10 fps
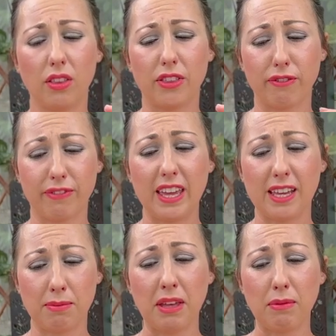the
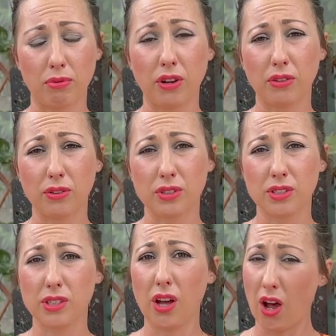fake meat
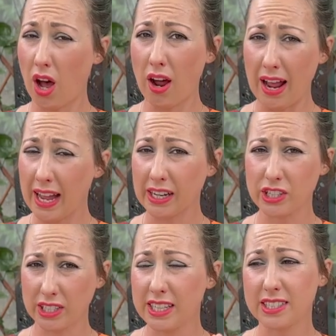products are
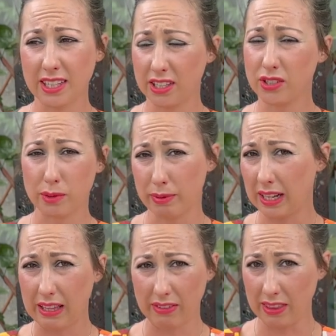actually, instead of just
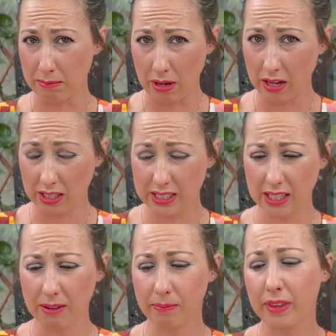believing the
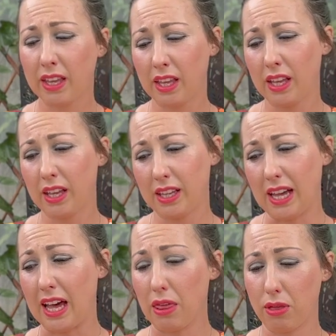marketing.
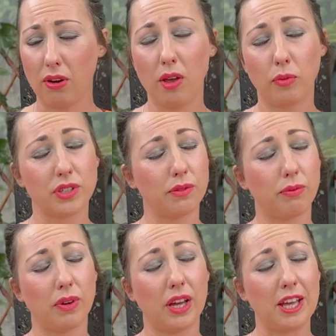I thought it was
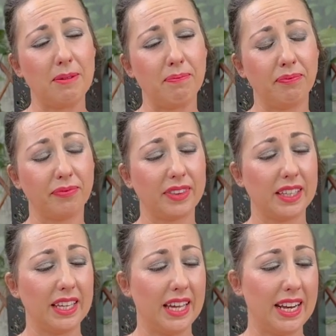a
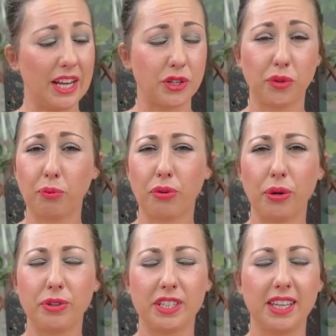natural
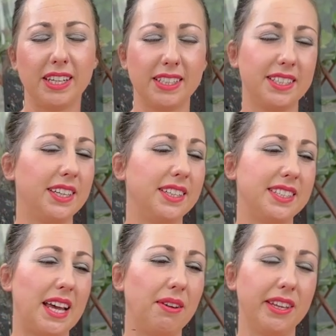protein. It turns
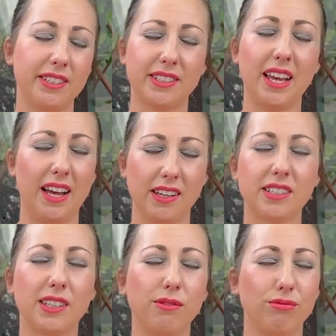out it's
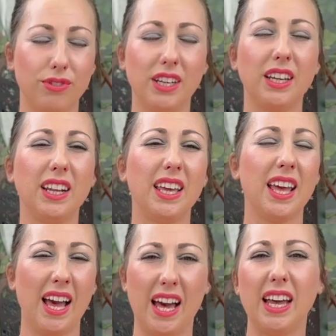actually really
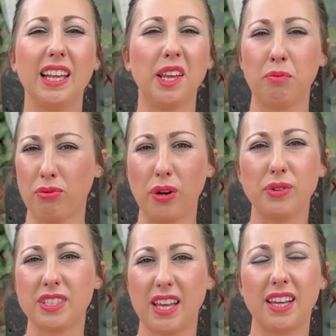highly
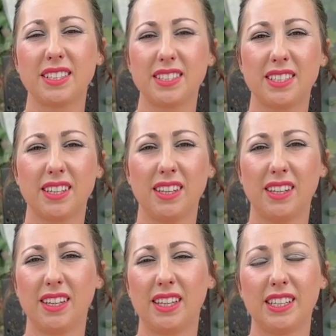processed
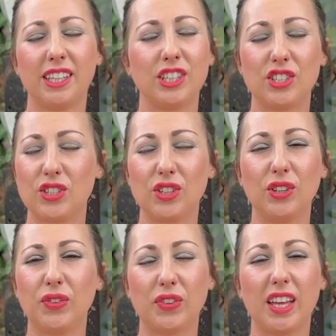
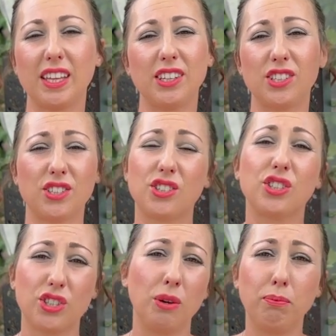stuff that you
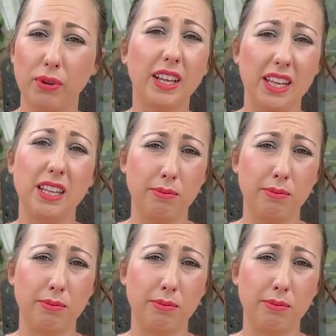just don't put it in your